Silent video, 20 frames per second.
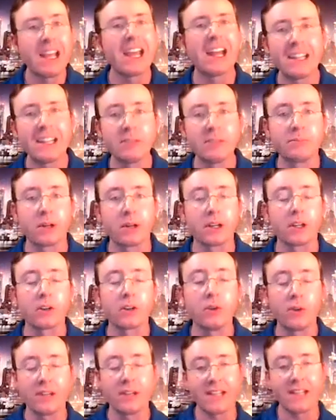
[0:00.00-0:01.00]
anybody
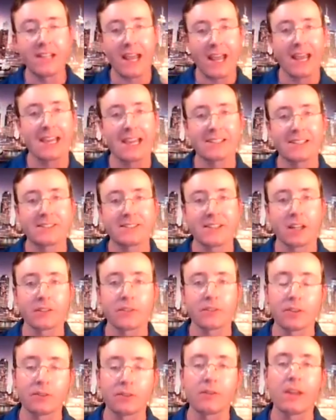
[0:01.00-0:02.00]
who has
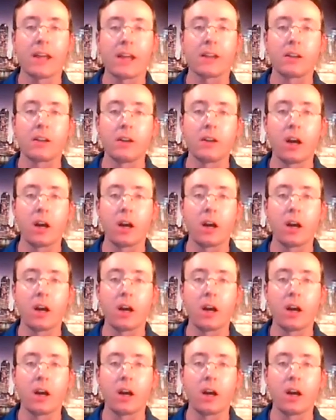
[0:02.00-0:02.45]
access to that